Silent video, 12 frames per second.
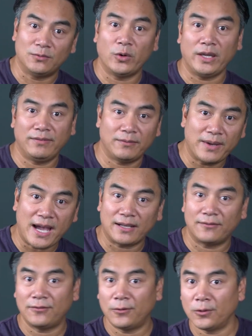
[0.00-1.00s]
waving back
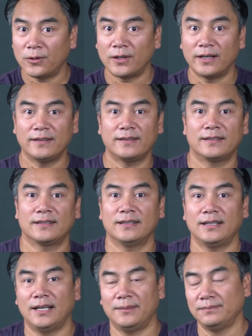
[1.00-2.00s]
and forth,
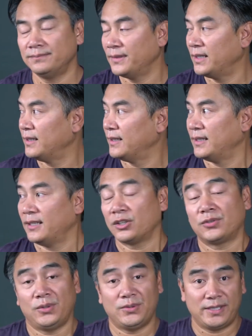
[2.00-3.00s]

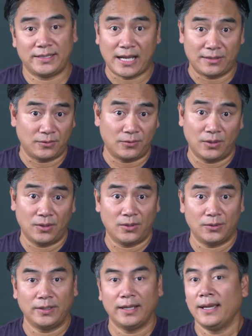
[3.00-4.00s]
cruising down the
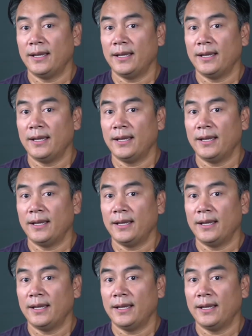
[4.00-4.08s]
road.